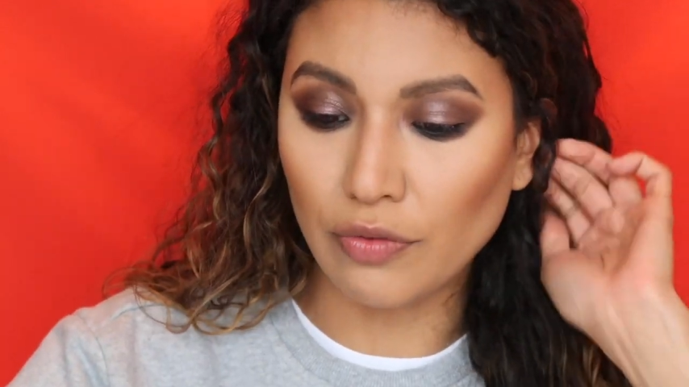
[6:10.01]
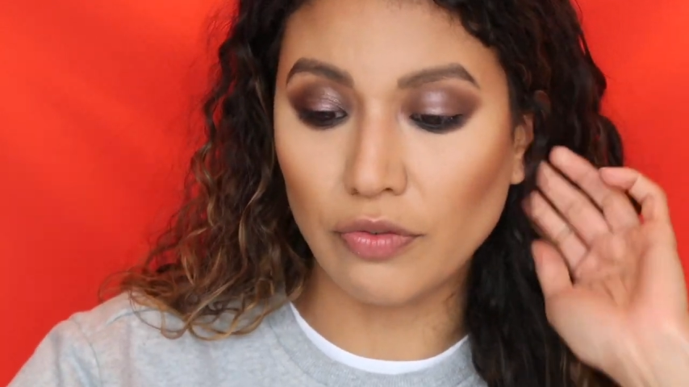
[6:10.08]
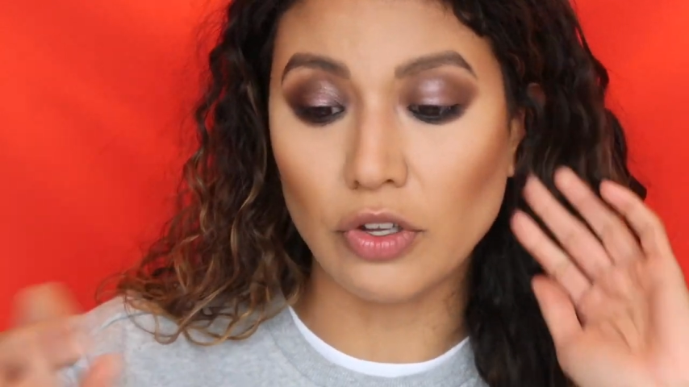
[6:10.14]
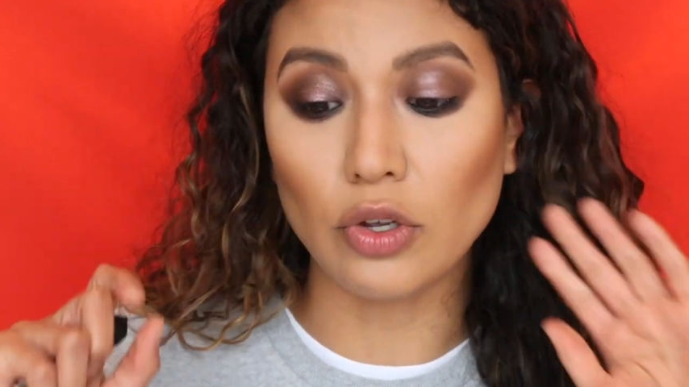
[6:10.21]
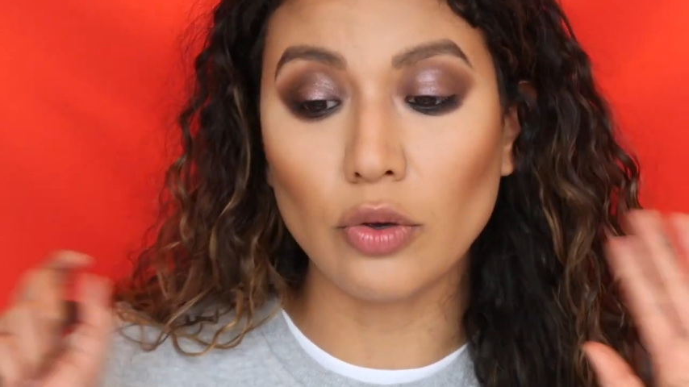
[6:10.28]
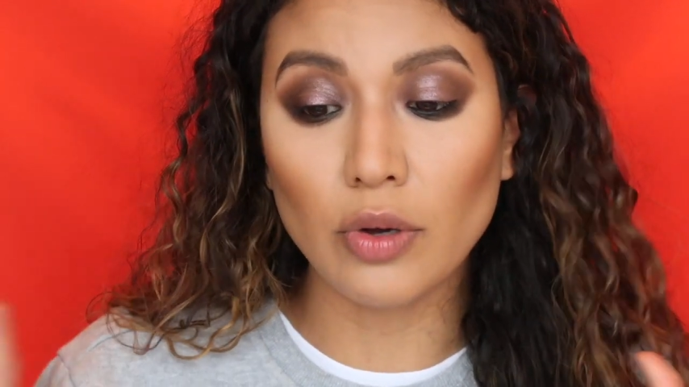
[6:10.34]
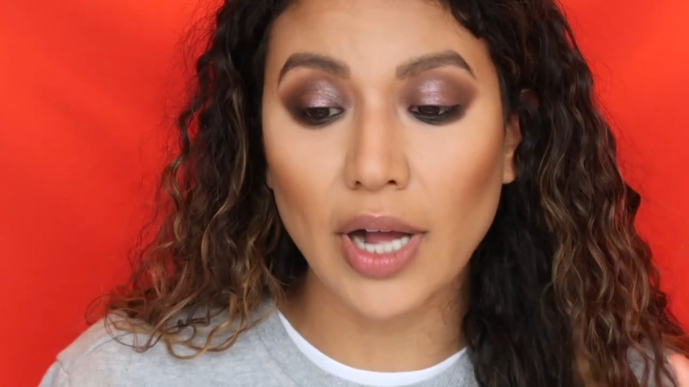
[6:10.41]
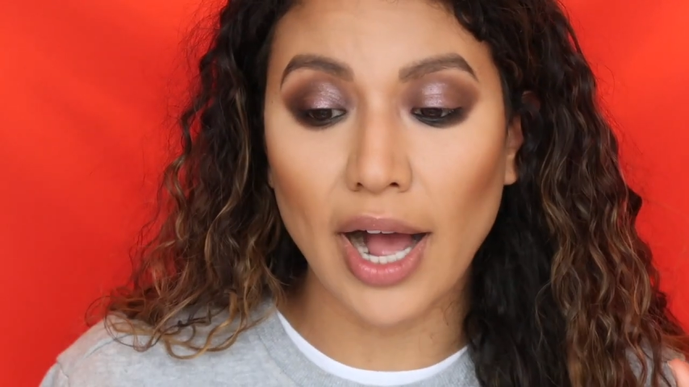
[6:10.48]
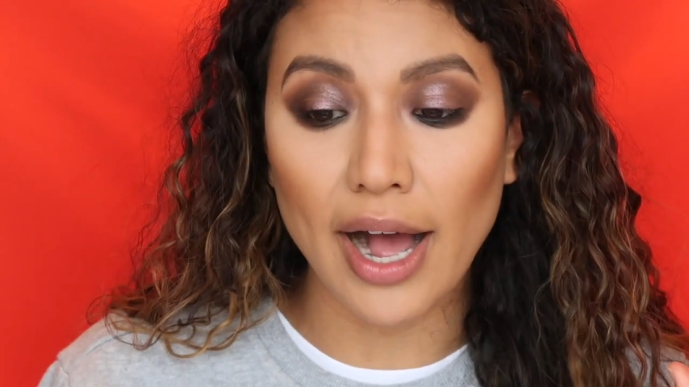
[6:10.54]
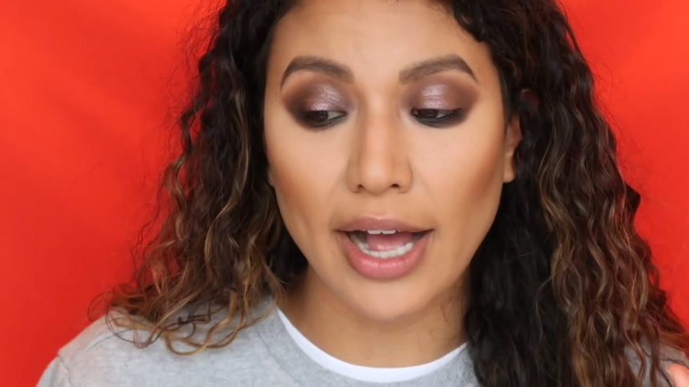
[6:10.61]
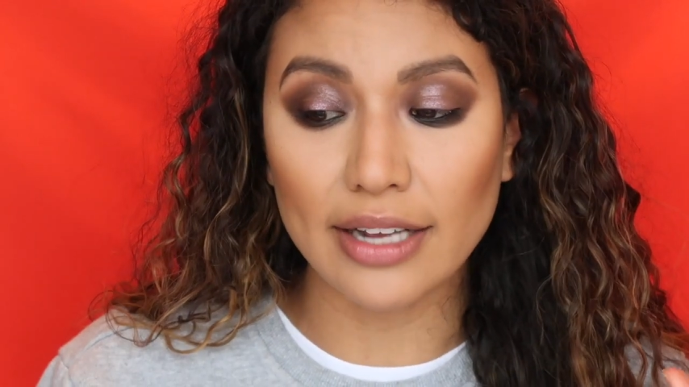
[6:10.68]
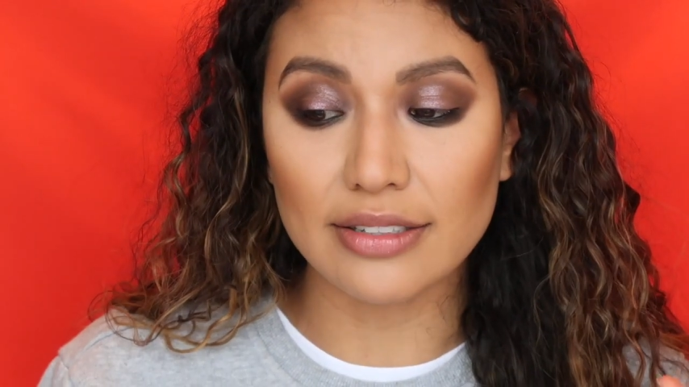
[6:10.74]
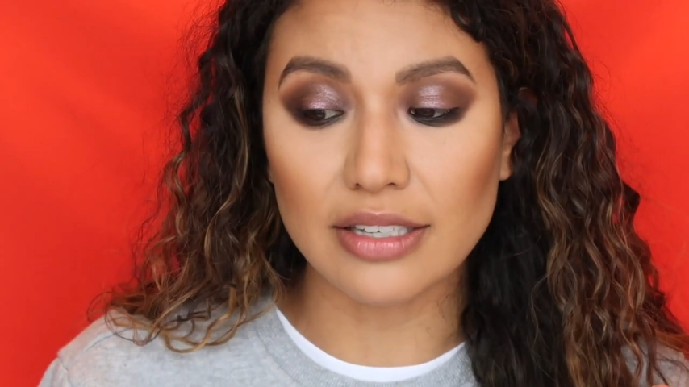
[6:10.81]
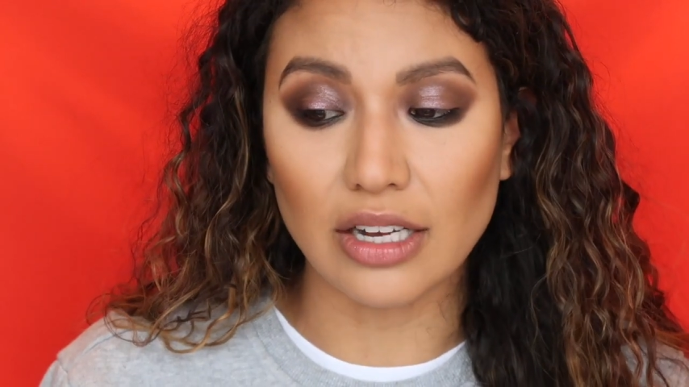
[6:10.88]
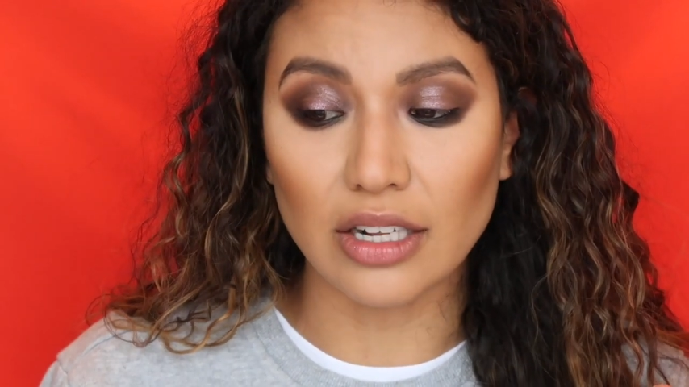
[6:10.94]
If you
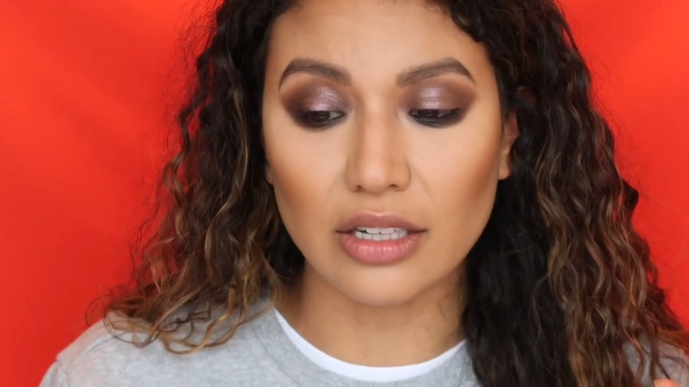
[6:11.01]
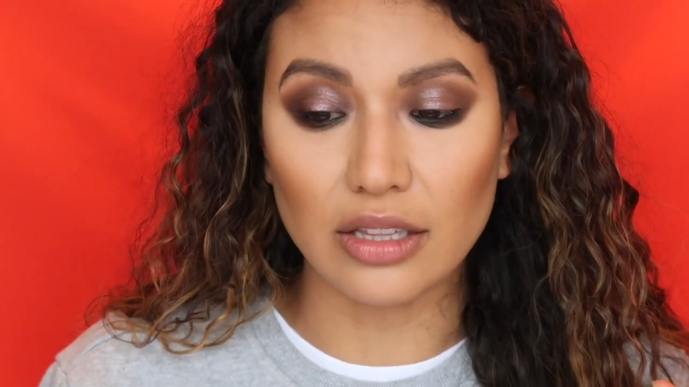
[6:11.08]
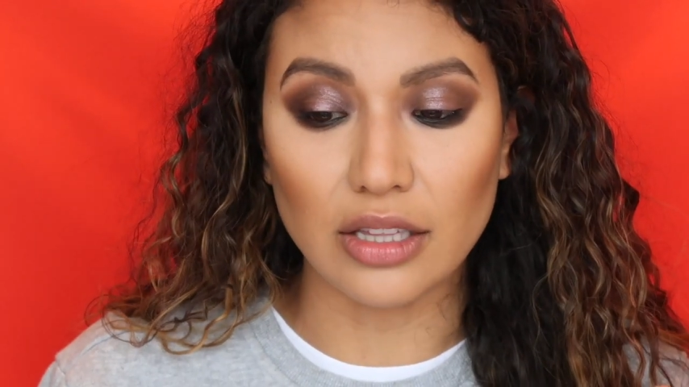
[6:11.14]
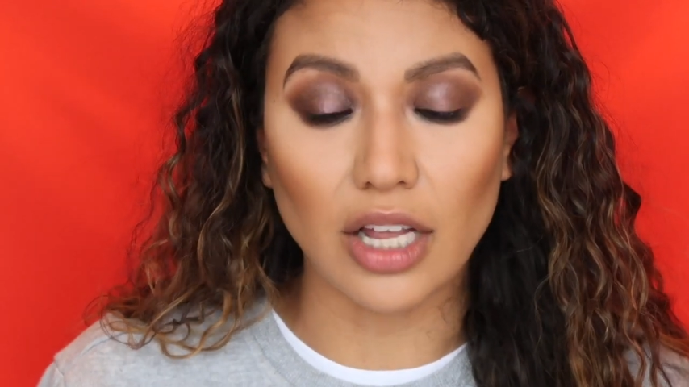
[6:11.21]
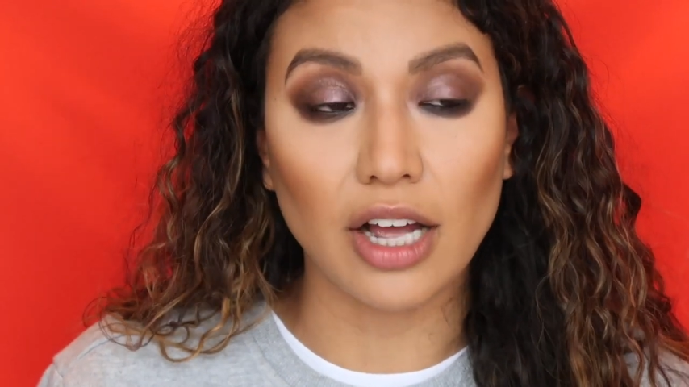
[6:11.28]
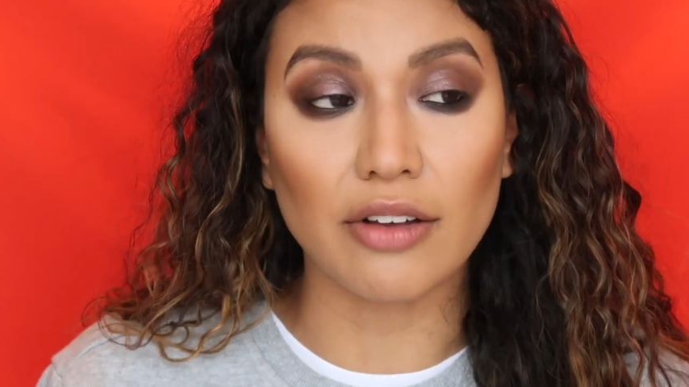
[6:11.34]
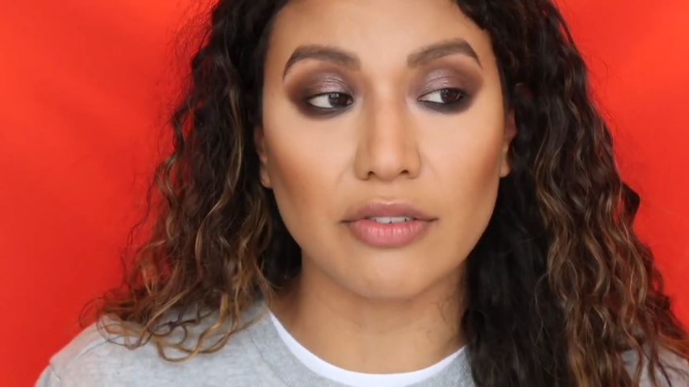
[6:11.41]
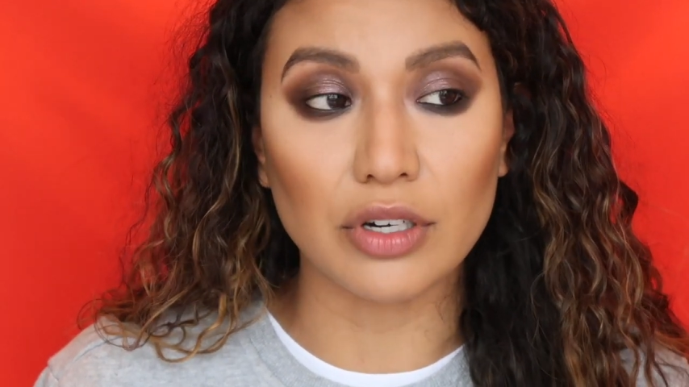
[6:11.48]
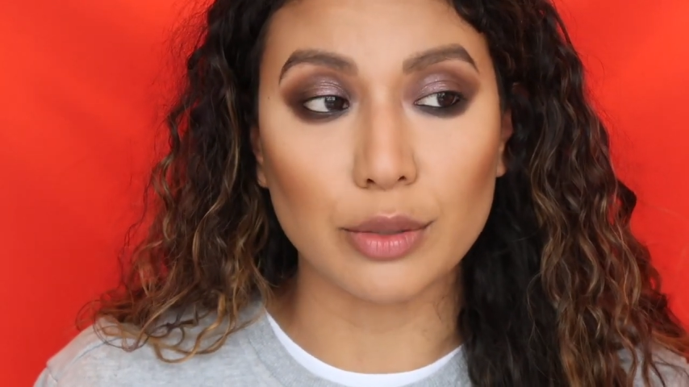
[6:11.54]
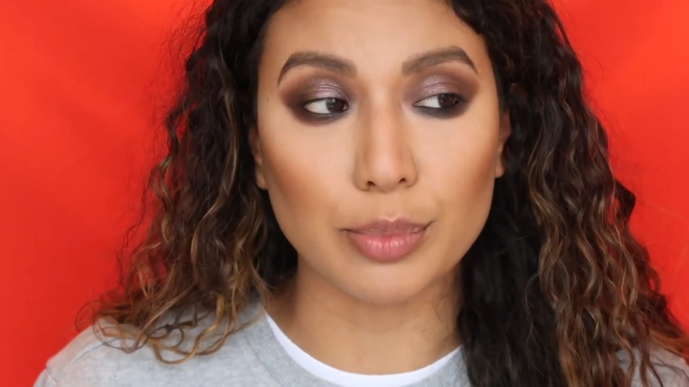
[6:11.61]
guys love